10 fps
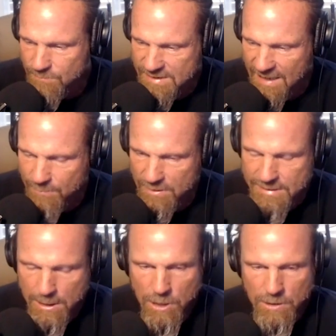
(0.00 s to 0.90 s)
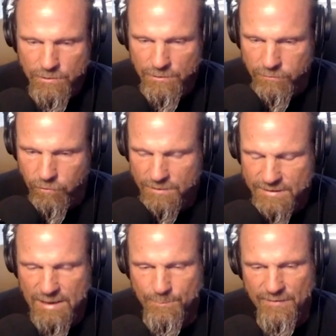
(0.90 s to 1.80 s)
game is, look
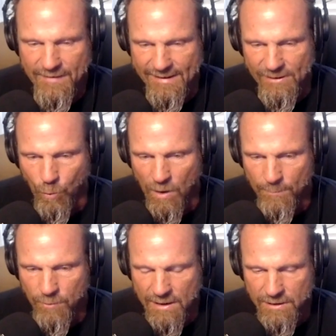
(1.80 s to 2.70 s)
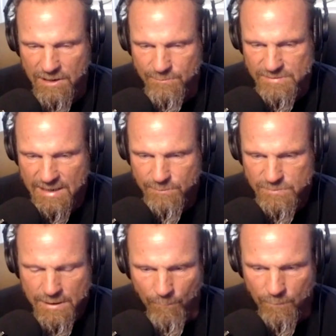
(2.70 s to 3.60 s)
that up on the interweb, right? Kim's
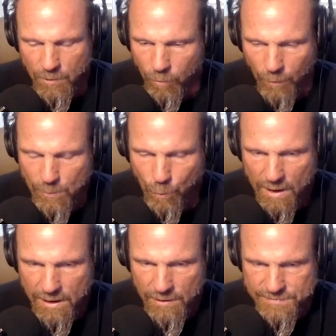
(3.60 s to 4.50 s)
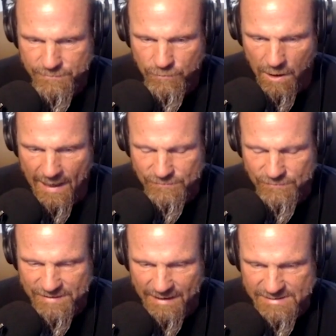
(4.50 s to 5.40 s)
games, great way to
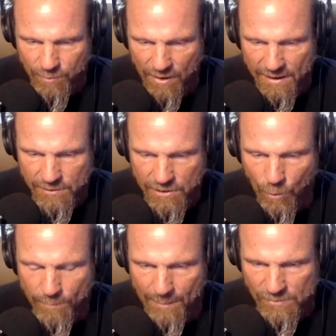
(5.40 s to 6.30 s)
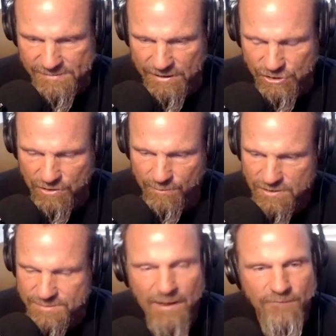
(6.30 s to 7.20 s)
exercise the brain, in memorization.
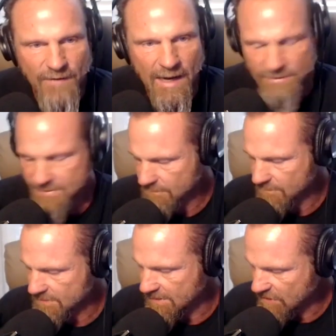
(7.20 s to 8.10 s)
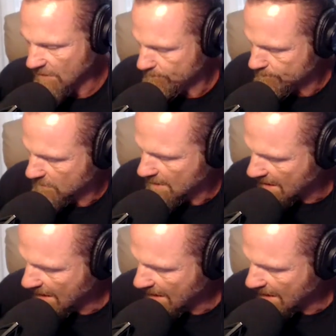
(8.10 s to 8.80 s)
As a matter of fact, CJ, I'm